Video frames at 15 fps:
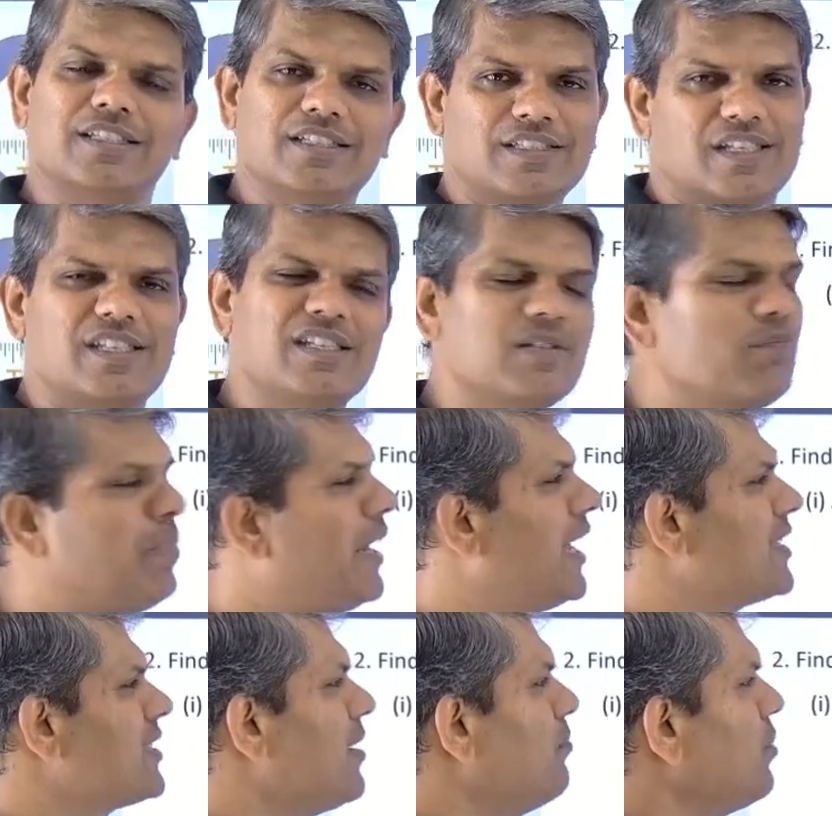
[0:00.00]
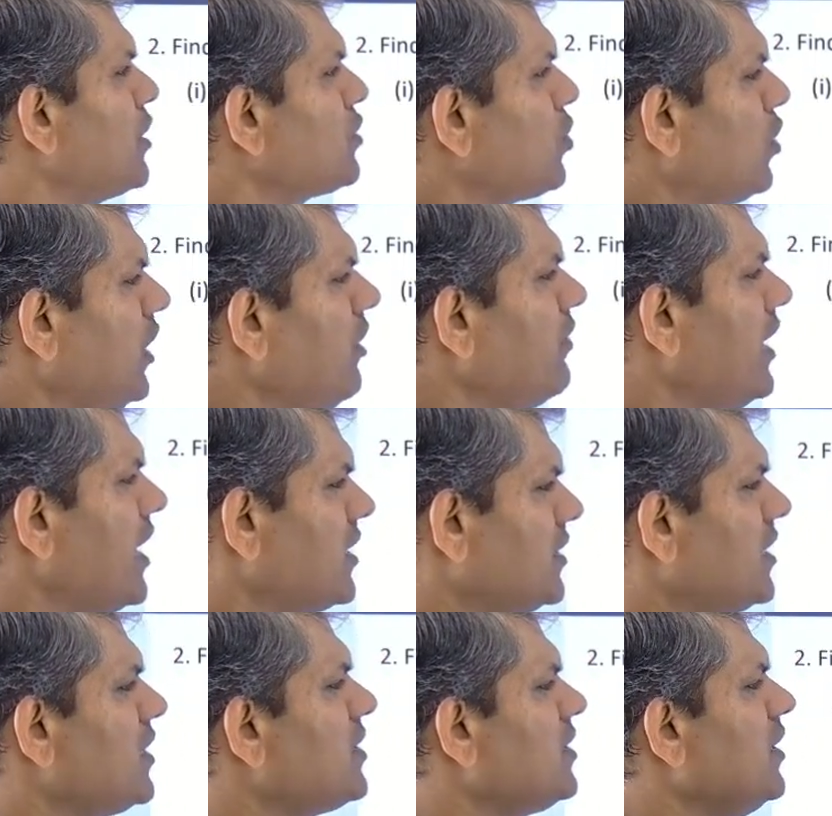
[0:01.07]
So simple examples only. We are
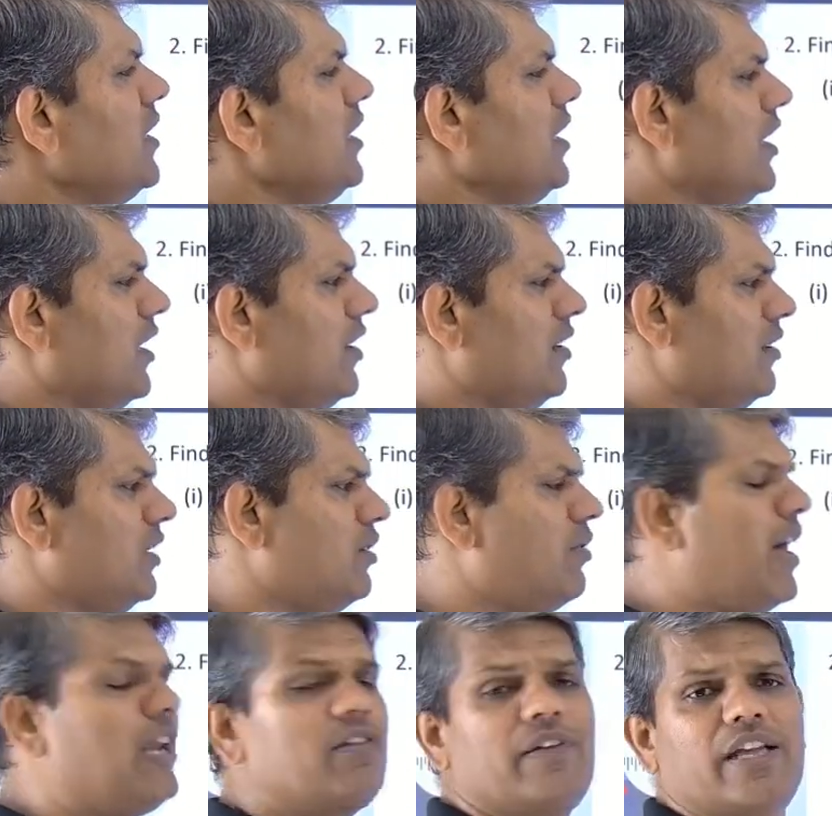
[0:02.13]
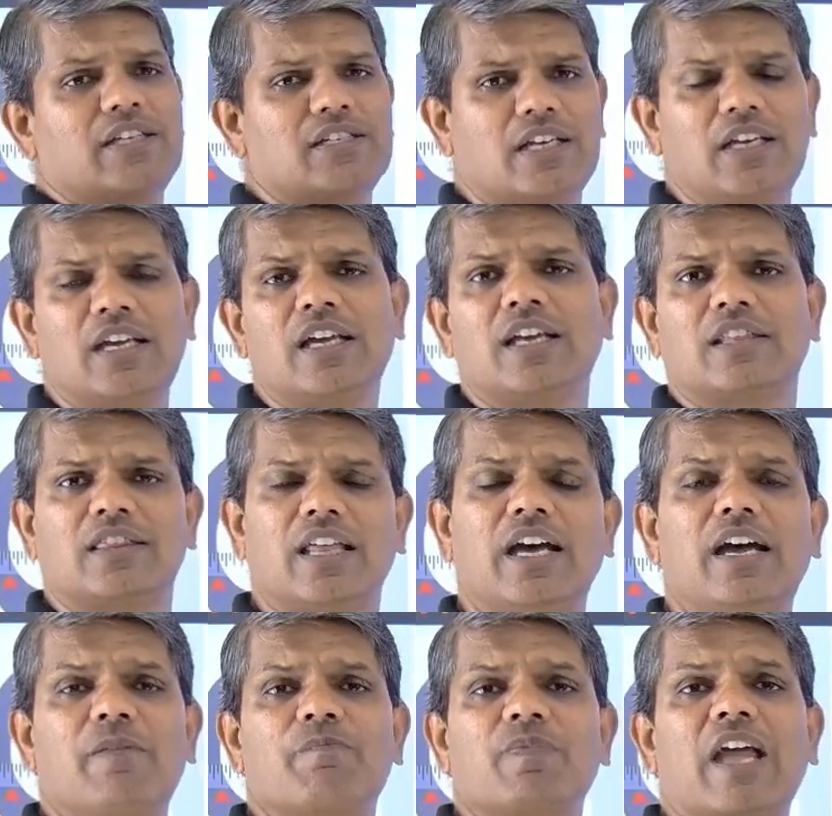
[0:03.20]
just evaluating the
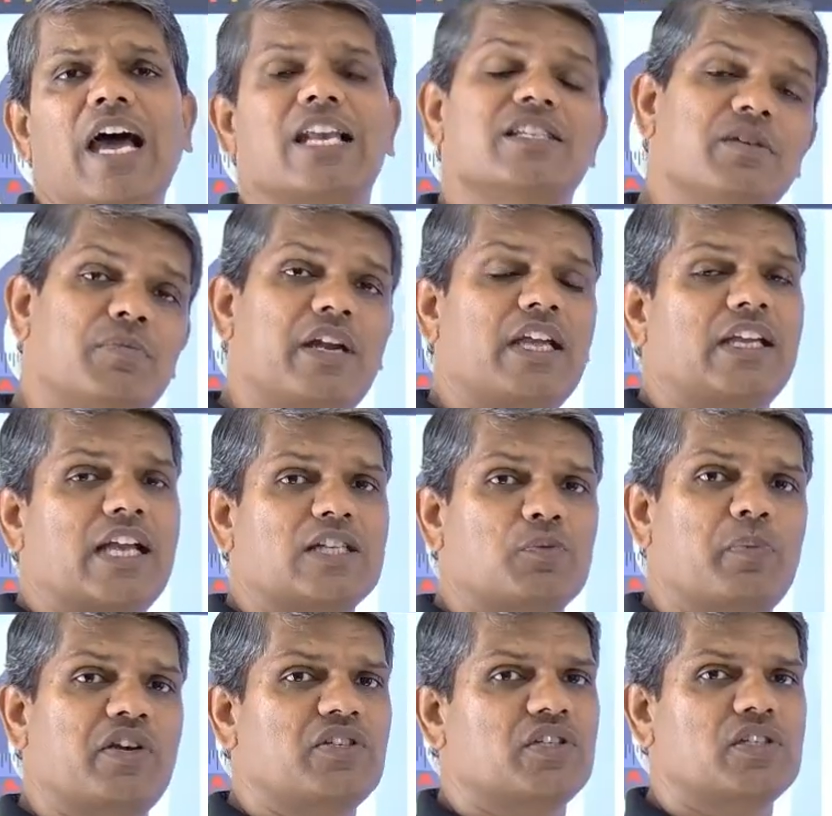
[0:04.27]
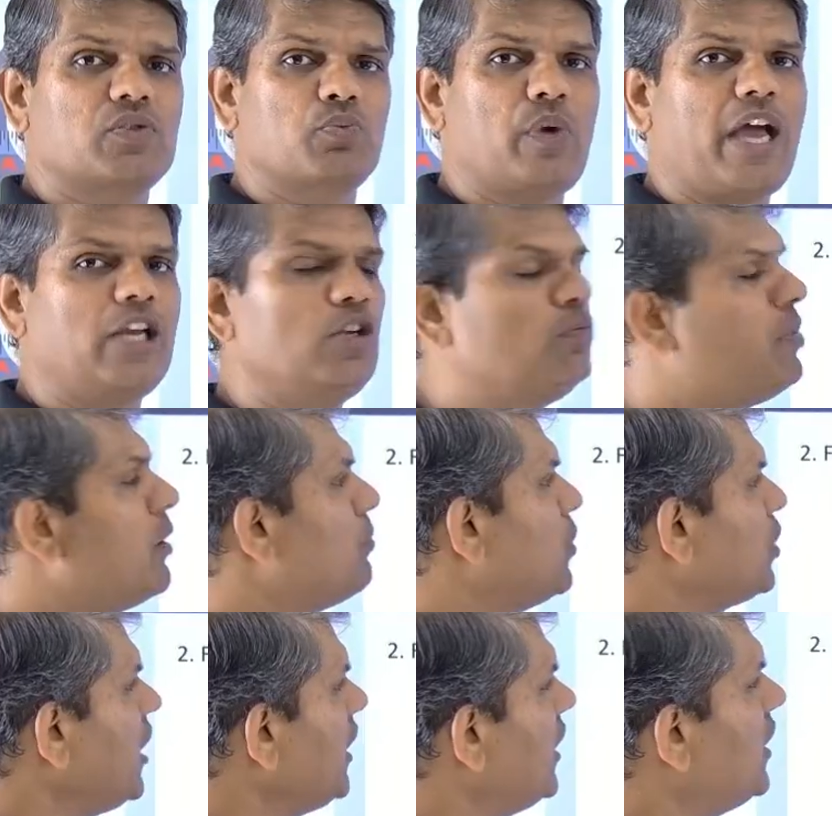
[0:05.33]
algebraic expressions value by
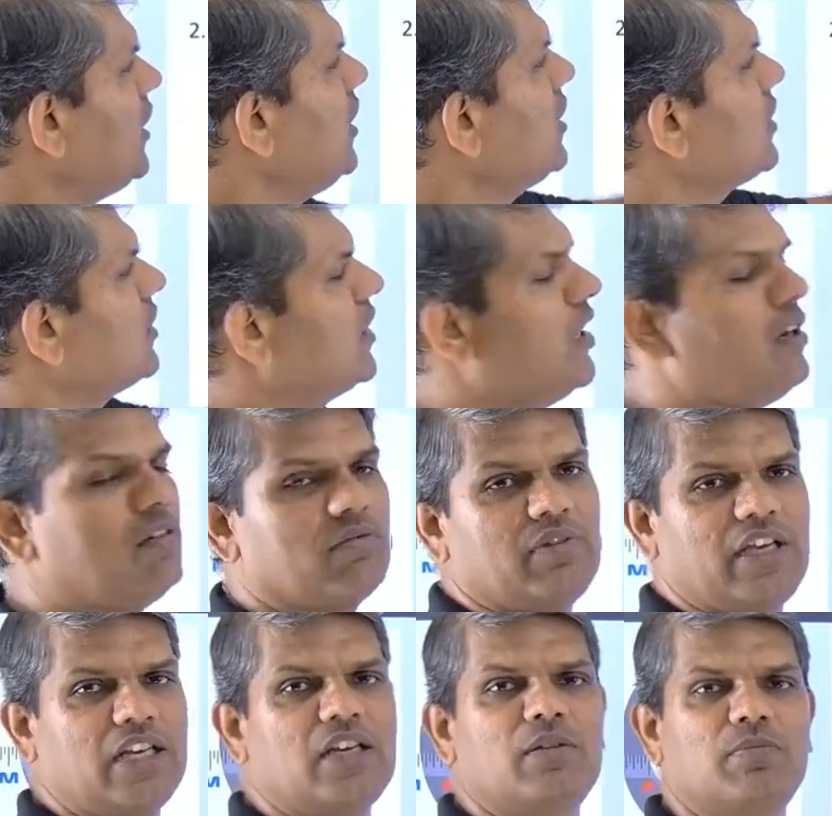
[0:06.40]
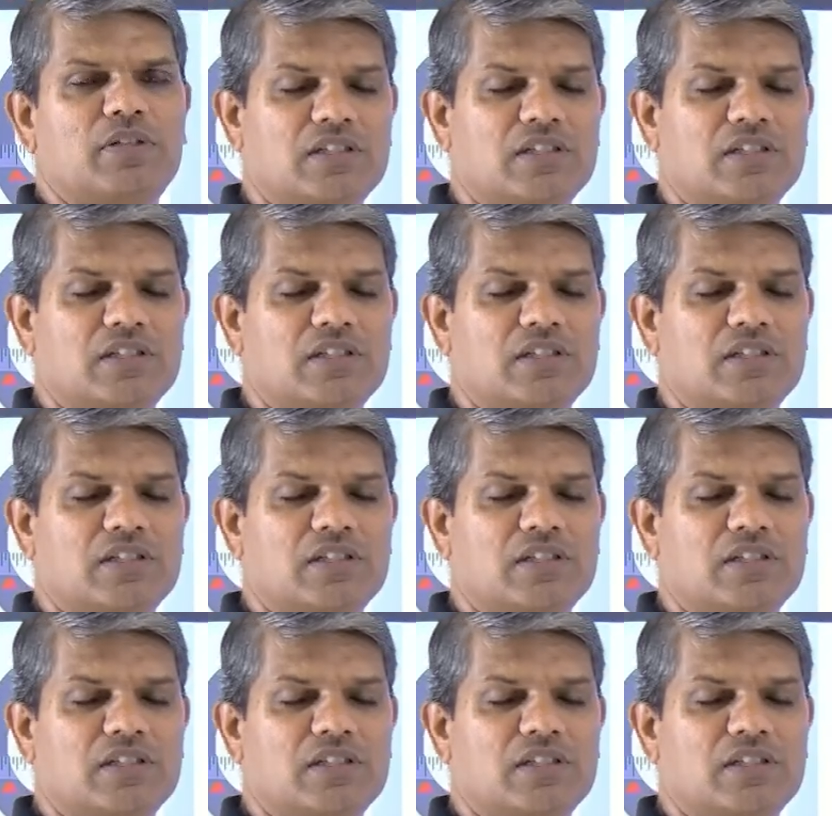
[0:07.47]
putting in the variable,